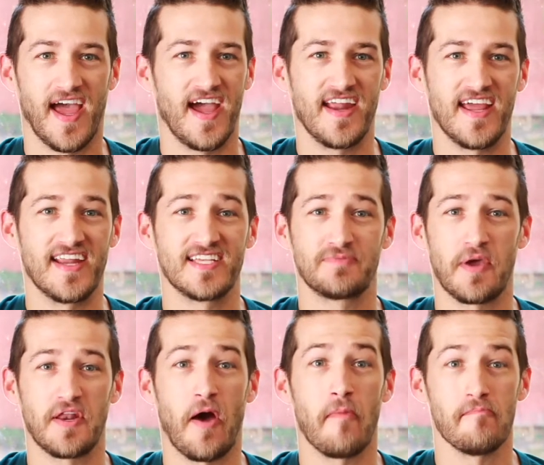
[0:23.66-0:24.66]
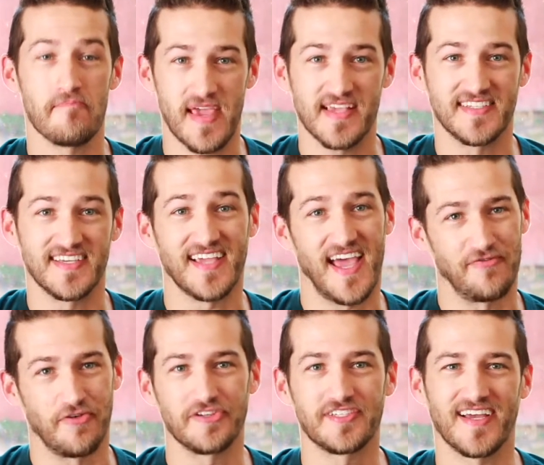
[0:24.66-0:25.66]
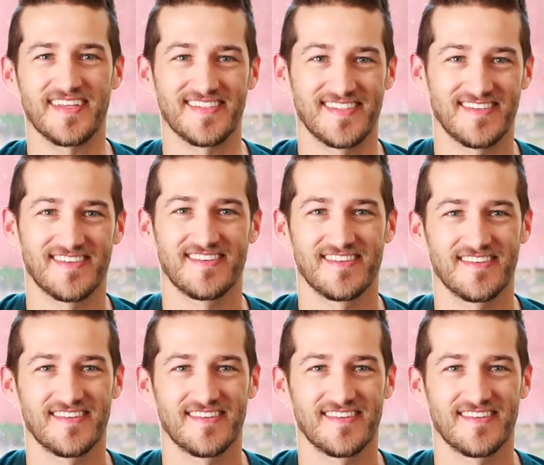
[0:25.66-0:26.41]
And it has been amazing ever since.